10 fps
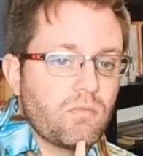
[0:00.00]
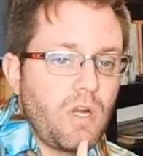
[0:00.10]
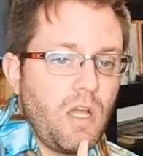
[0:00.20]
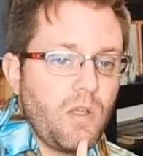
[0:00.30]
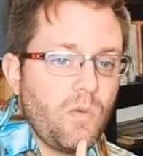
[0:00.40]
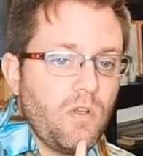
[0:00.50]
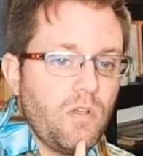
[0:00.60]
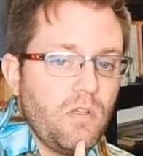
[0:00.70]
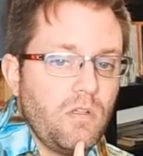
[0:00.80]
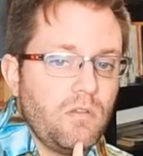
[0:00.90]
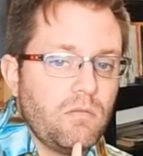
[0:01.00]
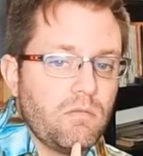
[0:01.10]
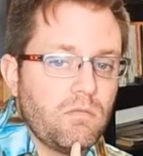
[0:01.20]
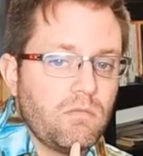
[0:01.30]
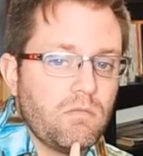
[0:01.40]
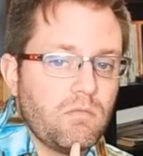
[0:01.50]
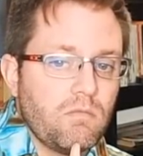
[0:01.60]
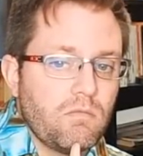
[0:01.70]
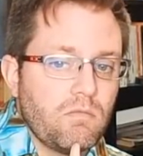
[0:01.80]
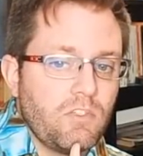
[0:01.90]
I will
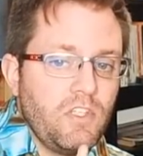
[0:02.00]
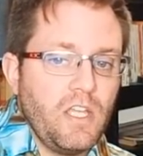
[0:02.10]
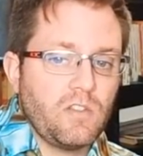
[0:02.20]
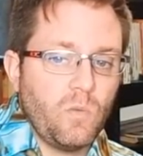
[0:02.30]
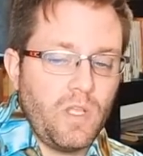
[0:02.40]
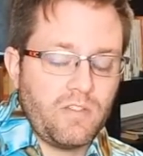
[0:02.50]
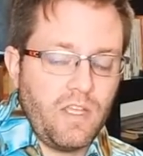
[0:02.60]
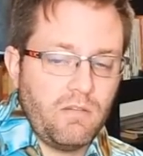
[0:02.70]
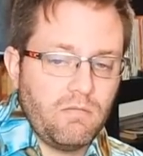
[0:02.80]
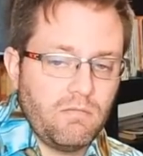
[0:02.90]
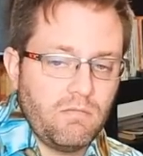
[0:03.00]
see you guys on Wednesday.